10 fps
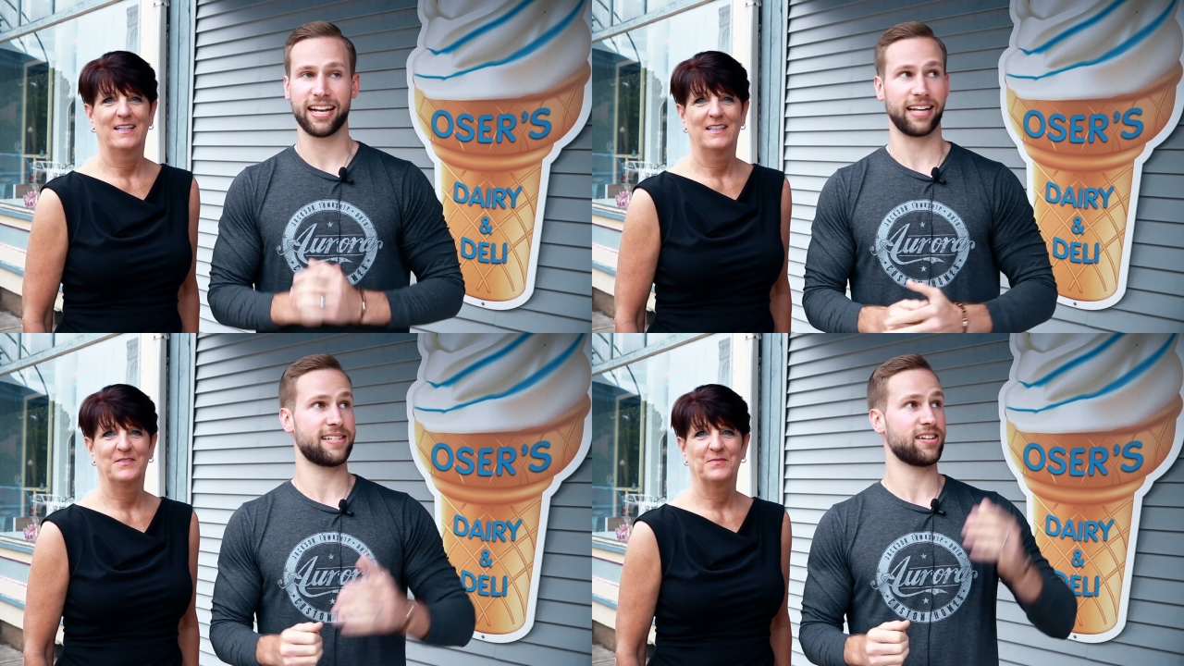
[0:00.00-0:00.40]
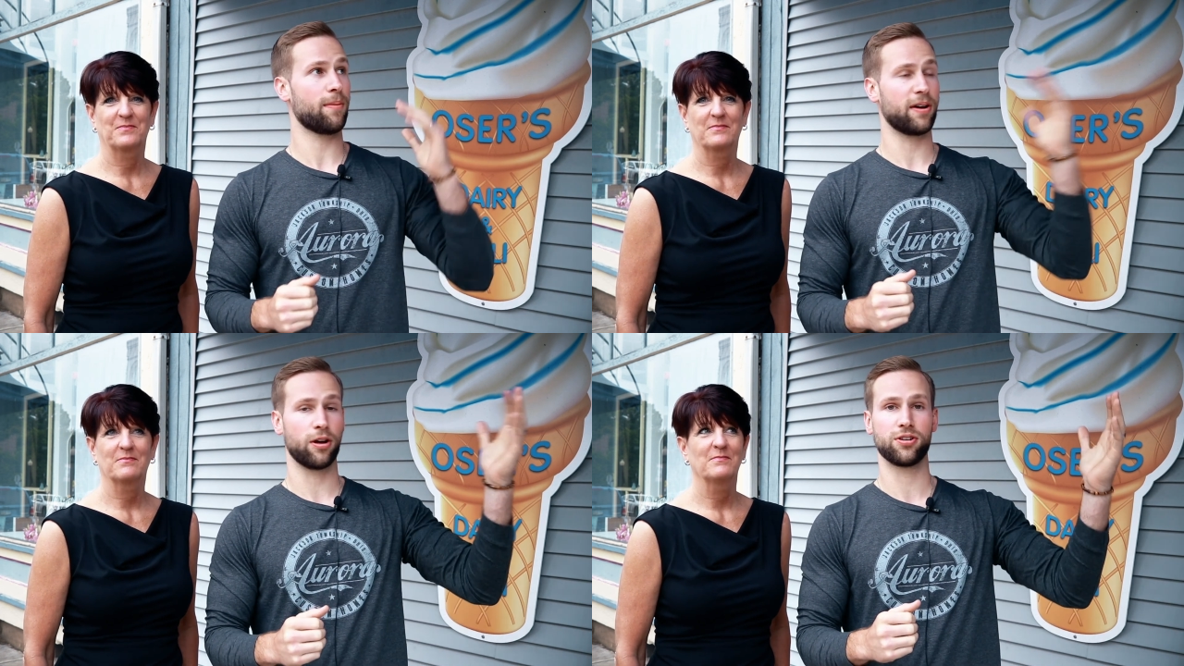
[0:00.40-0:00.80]
Speaker 1: Got to see
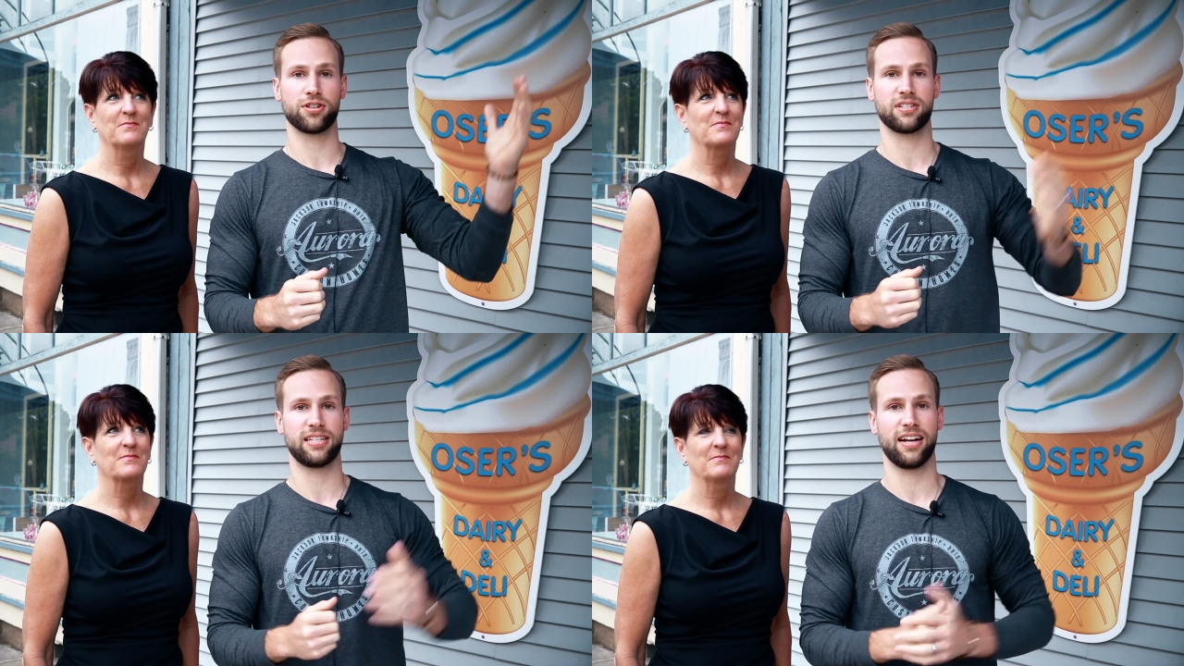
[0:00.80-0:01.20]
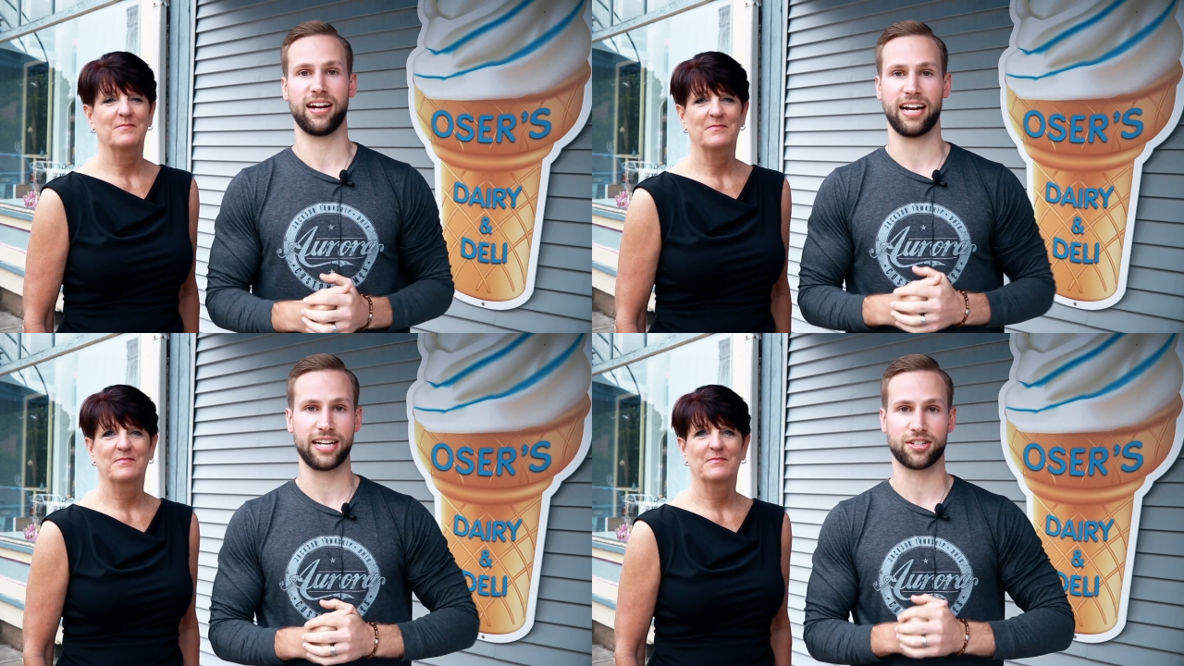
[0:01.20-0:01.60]
all about Oser's
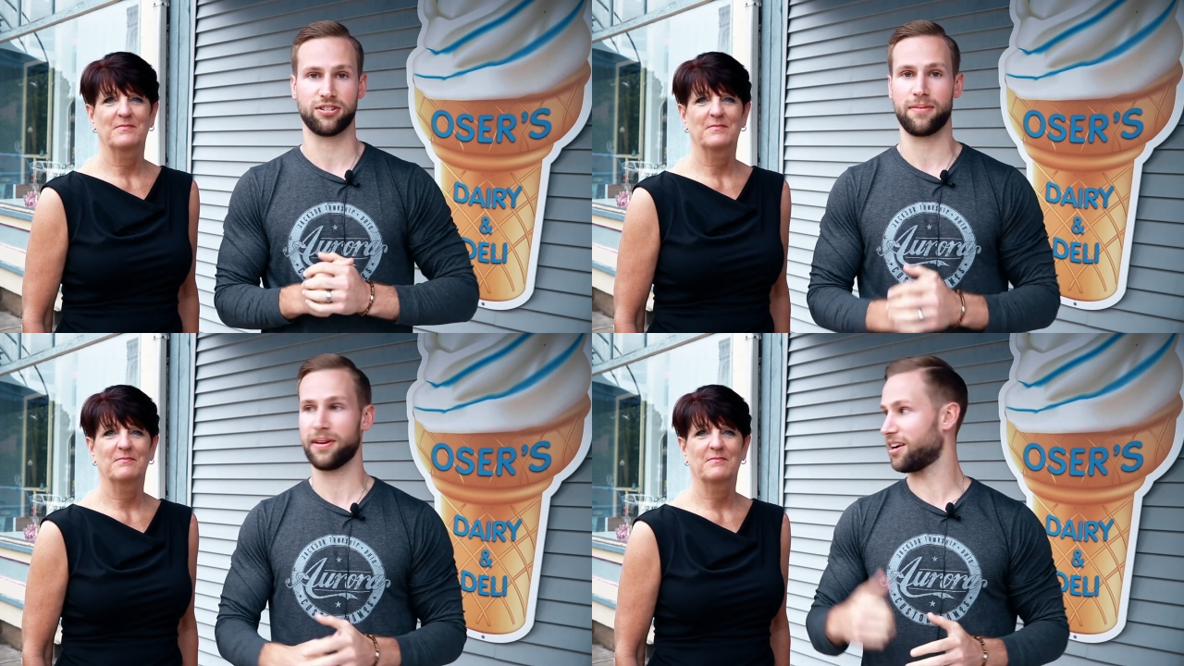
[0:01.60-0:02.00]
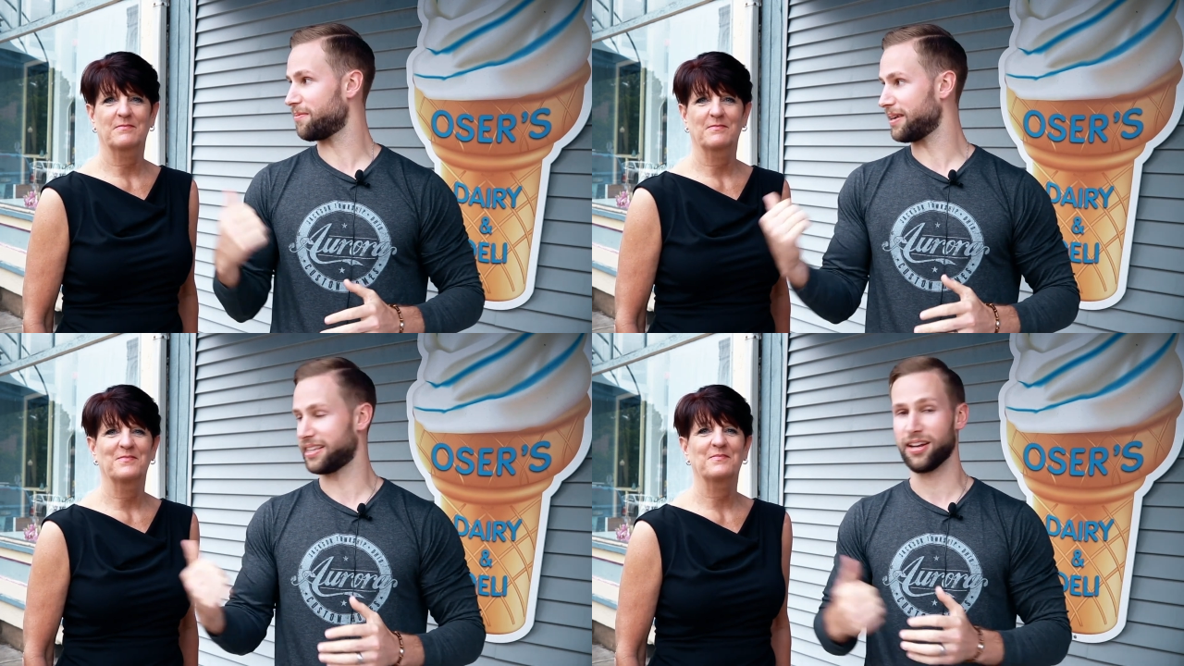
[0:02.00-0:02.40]
Dairy and Ice Cream here
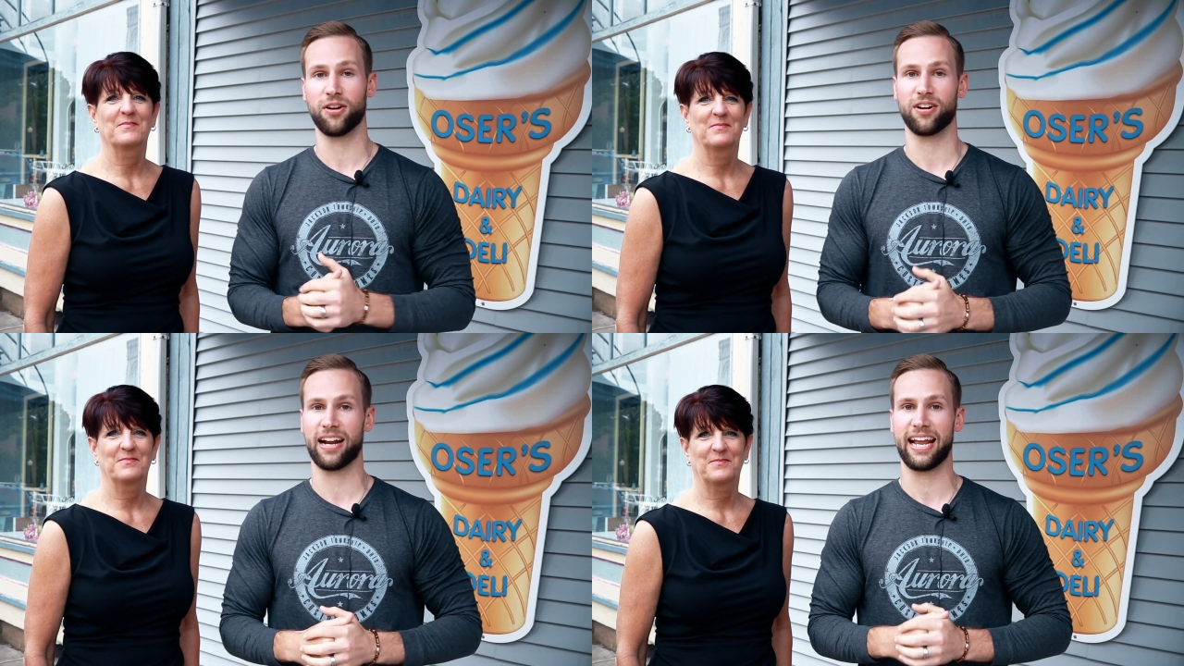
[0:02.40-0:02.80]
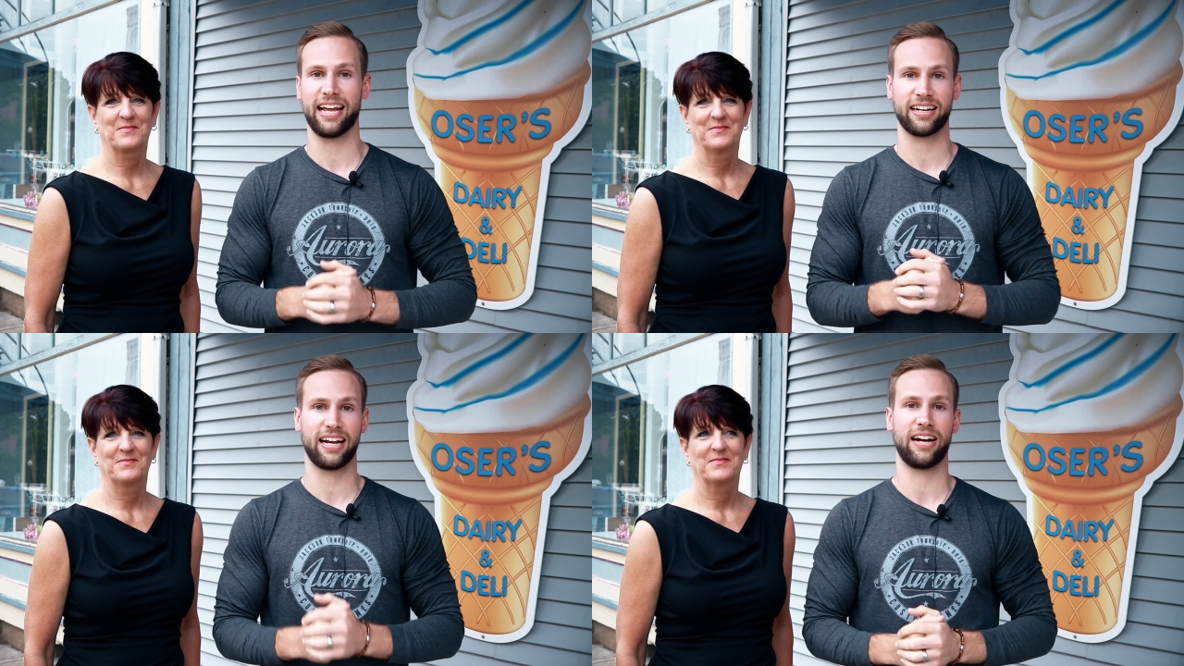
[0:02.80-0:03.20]
and meet the owner,
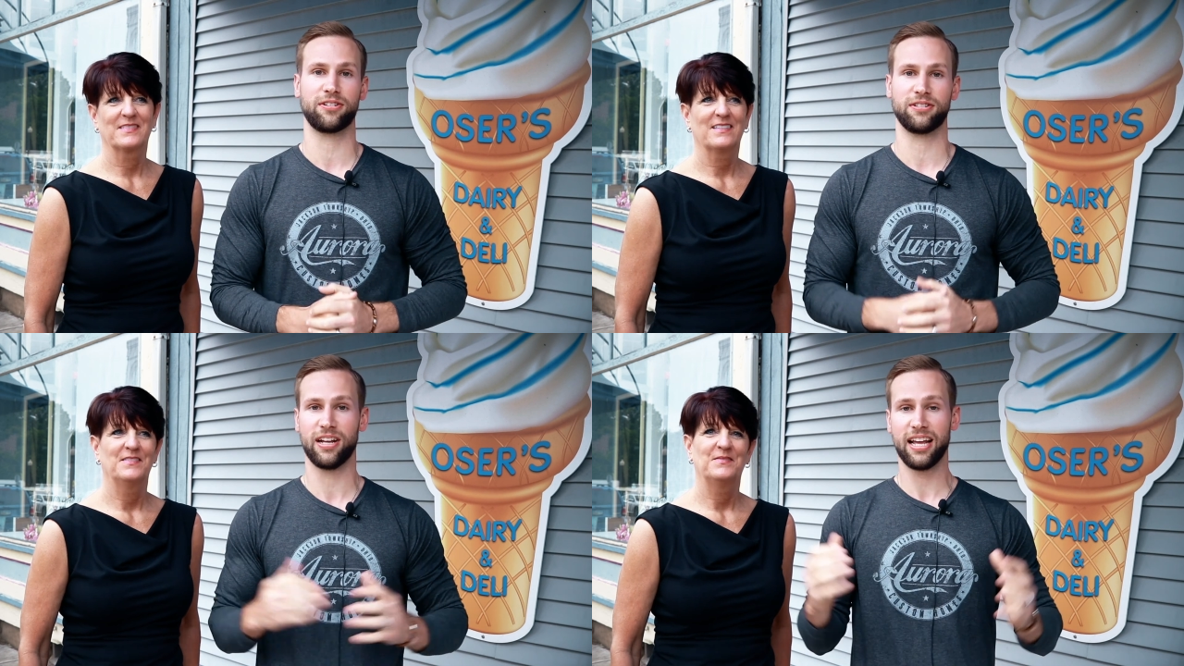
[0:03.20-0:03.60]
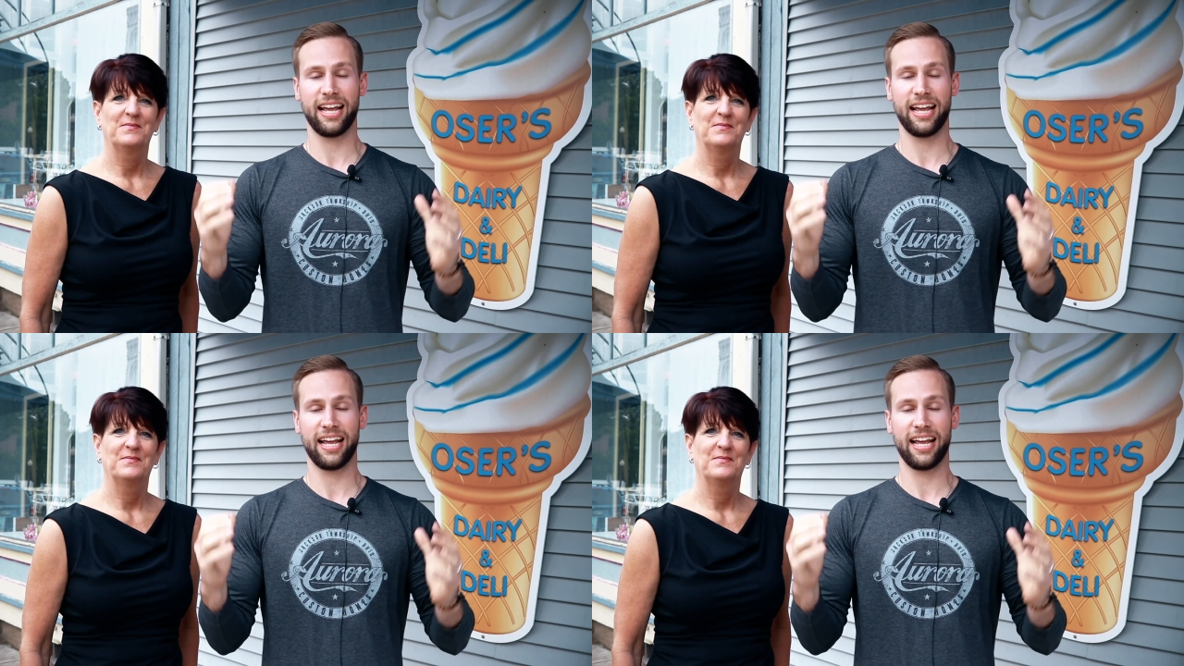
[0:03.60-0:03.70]
Ann Conkle.